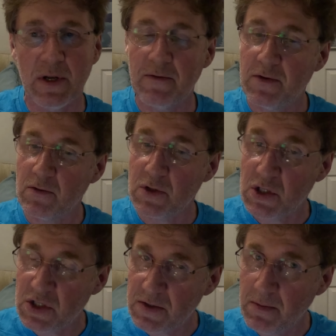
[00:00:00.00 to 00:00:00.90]
And if you're
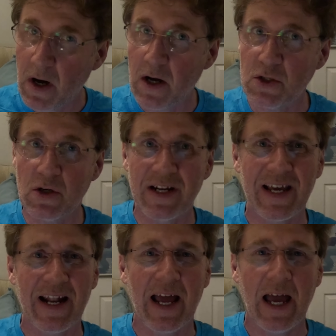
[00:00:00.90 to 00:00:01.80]
smart, you're going to
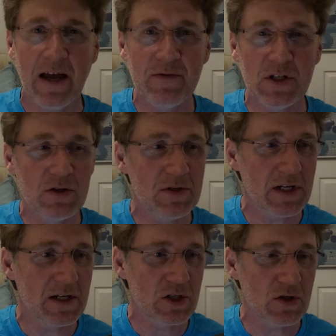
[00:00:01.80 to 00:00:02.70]
get a
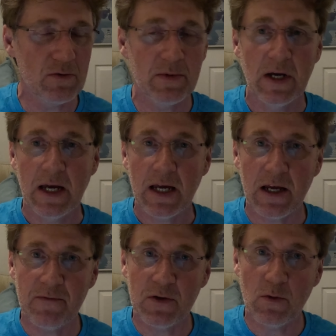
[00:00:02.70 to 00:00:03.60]
heavy-duty inner tube
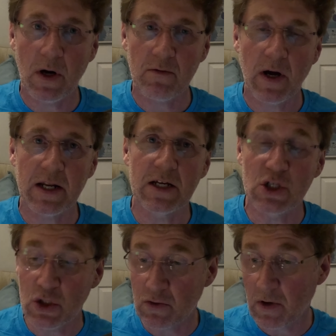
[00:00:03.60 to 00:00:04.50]
if you are riding
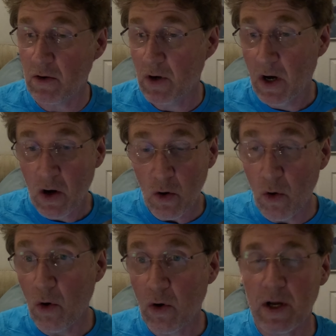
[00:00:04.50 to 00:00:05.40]
enduro
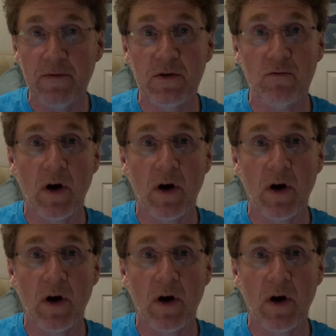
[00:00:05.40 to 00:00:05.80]
or if you're